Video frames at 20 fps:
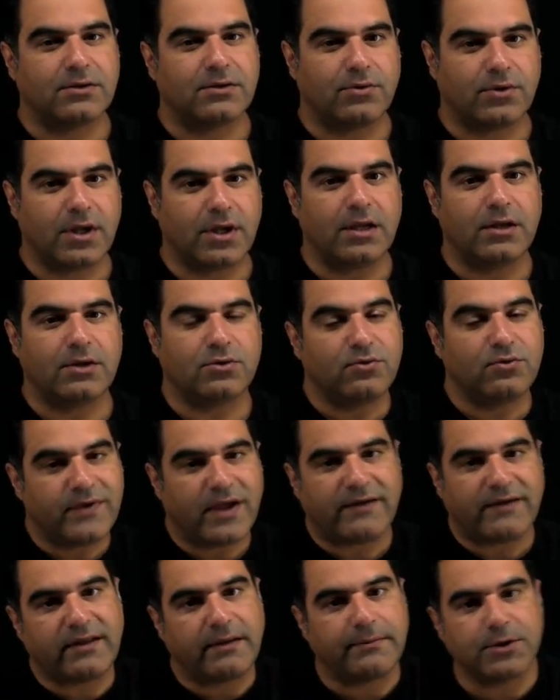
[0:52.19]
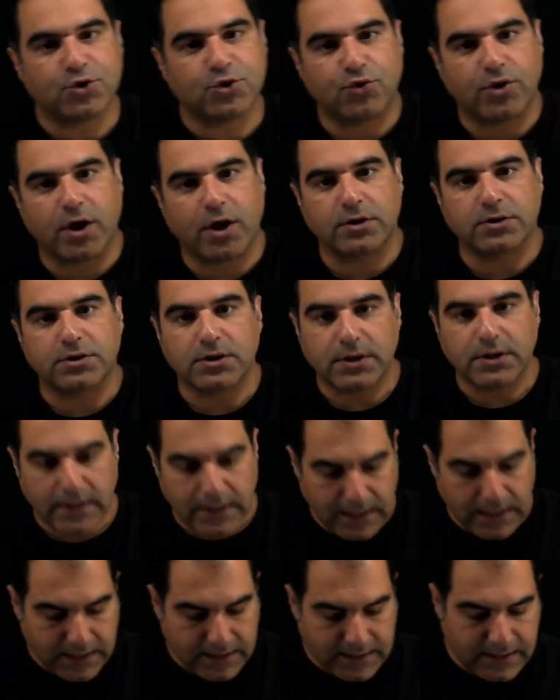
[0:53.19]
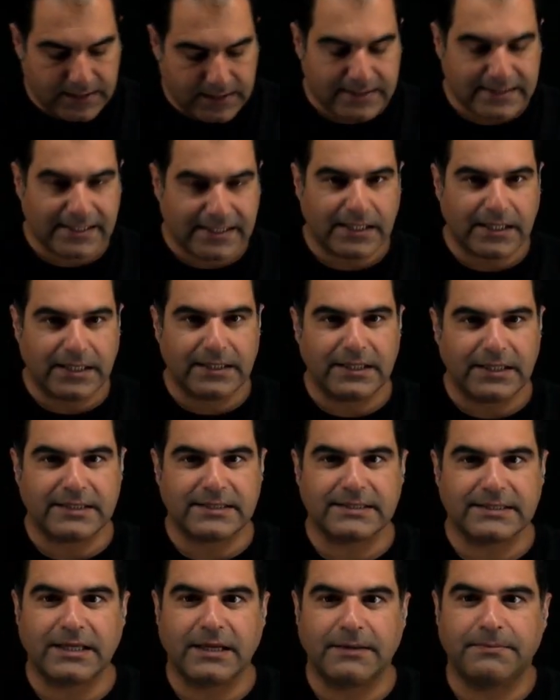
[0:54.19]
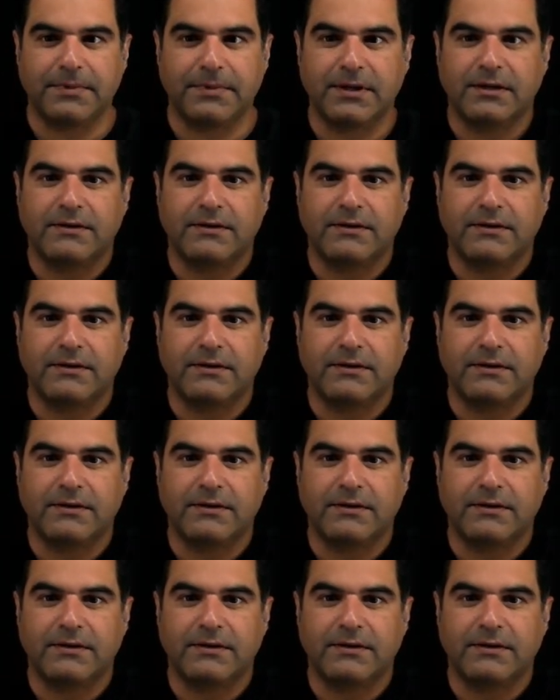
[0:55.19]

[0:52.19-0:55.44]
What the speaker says: Okay, do we have damage or not? Then the second step,